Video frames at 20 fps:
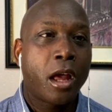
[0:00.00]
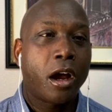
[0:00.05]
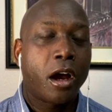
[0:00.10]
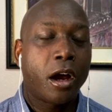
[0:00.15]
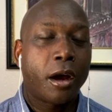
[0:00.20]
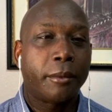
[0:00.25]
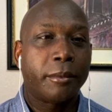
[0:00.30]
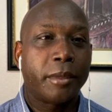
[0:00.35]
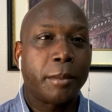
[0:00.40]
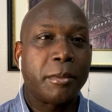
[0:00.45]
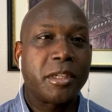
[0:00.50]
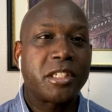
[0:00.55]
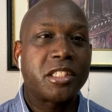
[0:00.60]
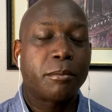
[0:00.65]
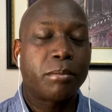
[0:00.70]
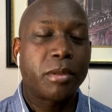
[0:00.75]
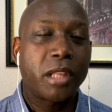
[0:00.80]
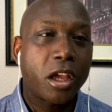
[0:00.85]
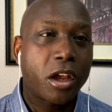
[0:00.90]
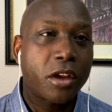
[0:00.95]
They missed the
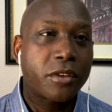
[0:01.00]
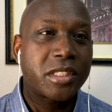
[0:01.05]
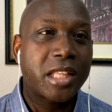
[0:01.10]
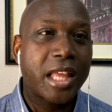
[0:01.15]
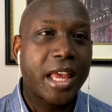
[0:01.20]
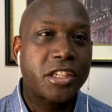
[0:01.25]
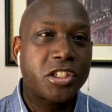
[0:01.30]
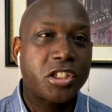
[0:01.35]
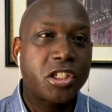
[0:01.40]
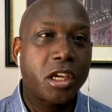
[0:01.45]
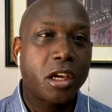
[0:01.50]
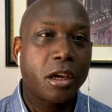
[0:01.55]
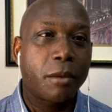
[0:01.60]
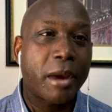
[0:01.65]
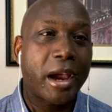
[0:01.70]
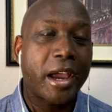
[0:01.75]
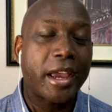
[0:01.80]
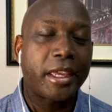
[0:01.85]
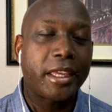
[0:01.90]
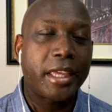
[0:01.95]
playoffs last year
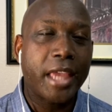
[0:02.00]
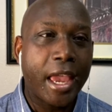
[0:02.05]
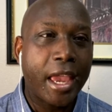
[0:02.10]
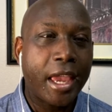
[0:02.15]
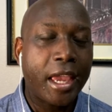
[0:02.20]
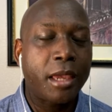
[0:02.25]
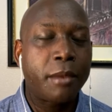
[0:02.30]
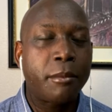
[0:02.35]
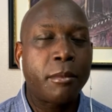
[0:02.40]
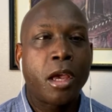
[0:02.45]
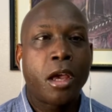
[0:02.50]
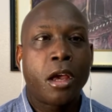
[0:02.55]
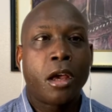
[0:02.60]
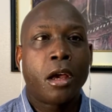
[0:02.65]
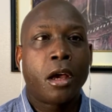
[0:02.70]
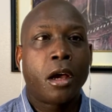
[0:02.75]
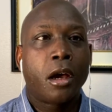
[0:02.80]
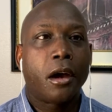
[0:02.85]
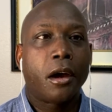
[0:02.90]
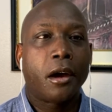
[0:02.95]
by a game.
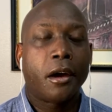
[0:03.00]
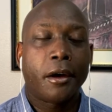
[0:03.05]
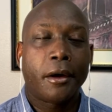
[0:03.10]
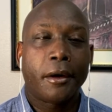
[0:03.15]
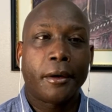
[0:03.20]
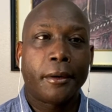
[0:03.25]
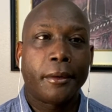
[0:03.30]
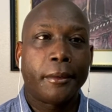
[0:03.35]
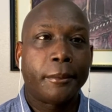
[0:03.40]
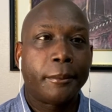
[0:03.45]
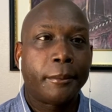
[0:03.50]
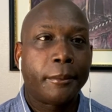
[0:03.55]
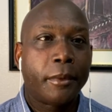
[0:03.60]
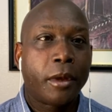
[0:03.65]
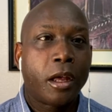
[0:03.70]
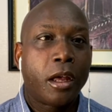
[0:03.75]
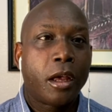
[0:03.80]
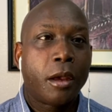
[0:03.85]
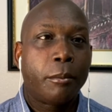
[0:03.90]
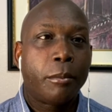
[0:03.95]

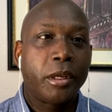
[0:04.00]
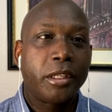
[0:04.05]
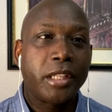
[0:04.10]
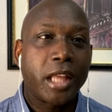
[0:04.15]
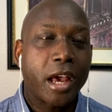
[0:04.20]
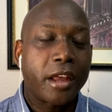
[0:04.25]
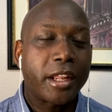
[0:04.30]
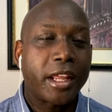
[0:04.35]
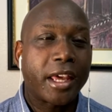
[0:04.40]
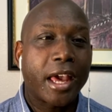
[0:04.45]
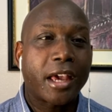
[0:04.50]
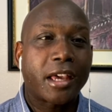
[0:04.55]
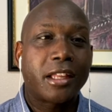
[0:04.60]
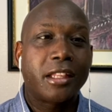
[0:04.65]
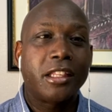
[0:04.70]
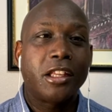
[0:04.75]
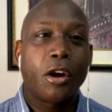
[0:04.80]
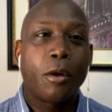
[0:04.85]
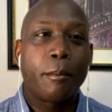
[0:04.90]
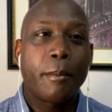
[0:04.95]
But now they got
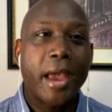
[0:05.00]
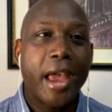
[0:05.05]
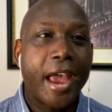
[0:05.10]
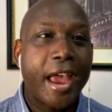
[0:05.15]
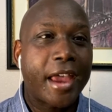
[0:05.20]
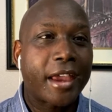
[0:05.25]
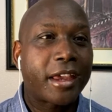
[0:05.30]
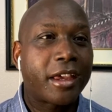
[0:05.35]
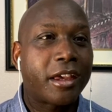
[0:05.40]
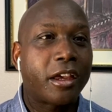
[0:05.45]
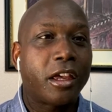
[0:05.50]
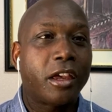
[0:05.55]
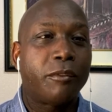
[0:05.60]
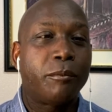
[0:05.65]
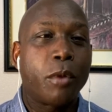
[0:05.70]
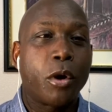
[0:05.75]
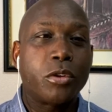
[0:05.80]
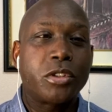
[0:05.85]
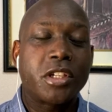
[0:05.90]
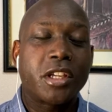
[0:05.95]
Khalil Mack. If
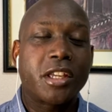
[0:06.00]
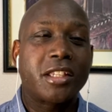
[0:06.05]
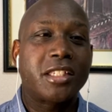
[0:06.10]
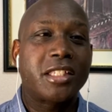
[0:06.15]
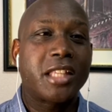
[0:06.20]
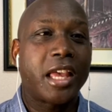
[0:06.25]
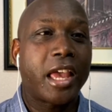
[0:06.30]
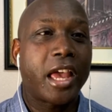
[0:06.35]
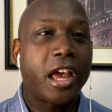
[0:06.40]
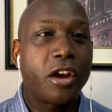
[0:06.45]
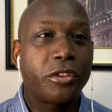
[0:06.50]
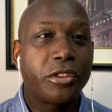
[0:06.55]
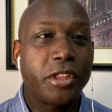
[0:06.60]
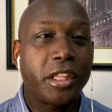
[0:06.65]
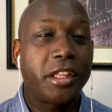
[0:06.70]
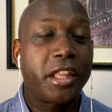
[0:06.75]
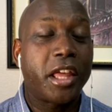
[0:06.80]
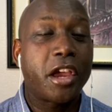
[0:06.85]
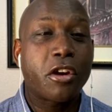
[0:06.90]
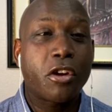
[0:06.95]
Bosa can stay healthy,
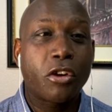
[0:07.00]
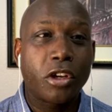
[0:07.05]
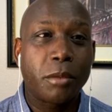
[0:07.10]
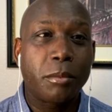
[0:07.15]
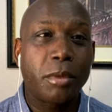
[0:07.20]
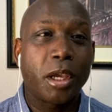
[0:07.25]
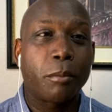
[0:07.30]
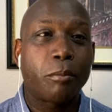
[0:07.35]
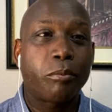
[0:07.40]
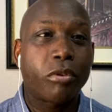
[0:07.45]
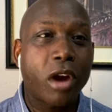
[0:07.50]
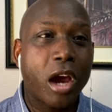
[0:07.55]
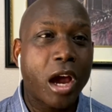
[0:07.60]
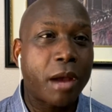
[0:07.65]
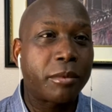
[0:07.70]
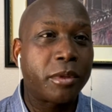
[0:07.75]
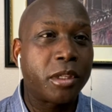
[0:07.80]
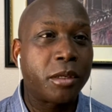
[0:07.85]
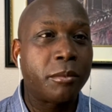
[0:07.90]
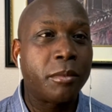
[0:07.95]
they're going to be a
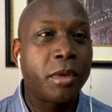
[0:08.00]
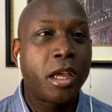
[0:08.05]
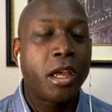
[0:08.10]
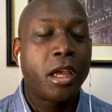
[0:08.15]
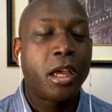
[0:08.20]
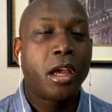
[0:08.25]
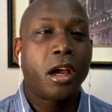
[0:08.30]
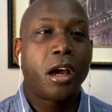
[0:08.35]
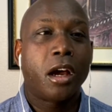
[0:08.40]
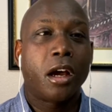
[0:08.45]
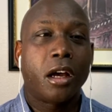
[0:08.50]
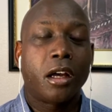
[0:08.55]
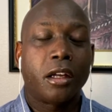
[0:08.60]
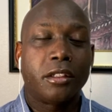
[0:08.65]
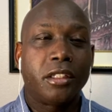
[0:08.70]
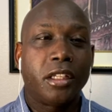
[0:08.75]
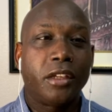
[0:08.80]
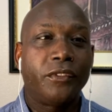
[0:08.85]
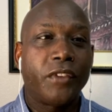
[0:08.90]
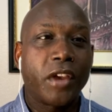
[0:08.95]
problem.
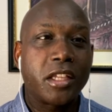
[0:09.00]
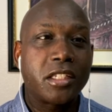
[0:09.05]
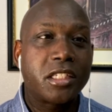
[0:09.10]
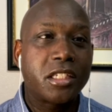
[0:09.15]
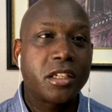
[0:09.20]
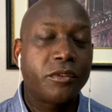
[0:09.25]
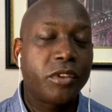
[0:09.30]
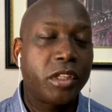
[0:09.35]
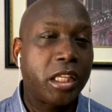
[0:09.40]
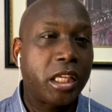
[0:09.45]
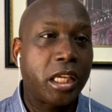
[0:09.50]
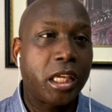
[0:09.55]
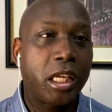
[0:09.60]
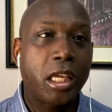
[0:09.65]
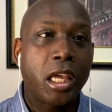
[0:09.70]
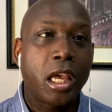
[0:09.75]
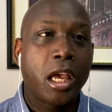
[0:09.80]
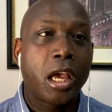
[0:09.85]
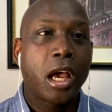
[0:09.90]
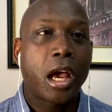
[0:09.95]
Defensively,